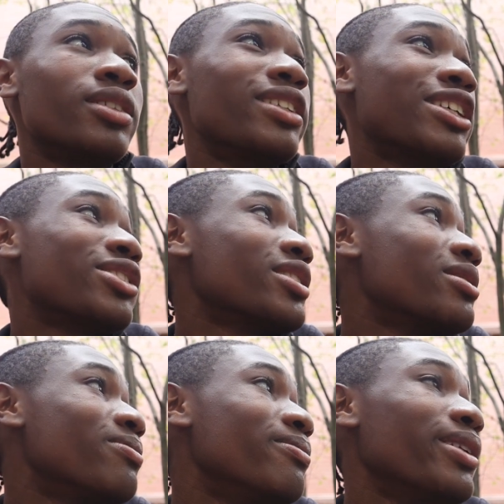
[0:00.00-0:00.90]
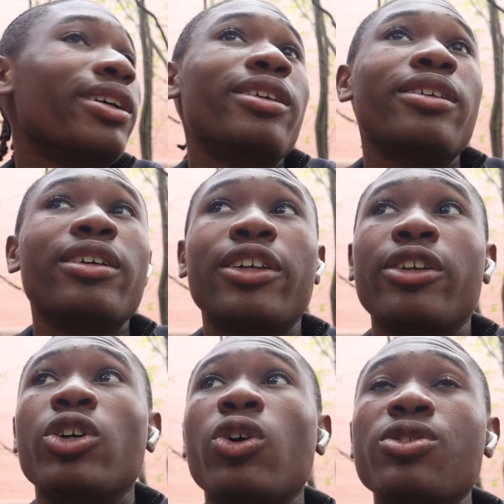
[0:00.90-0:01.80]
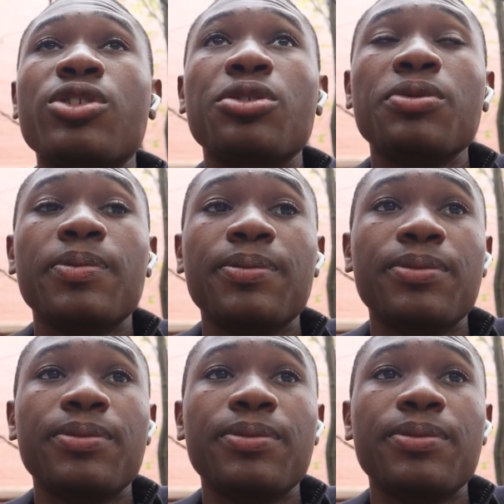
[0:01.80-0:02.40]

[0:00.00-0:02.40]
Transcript: And that's just being an adult too.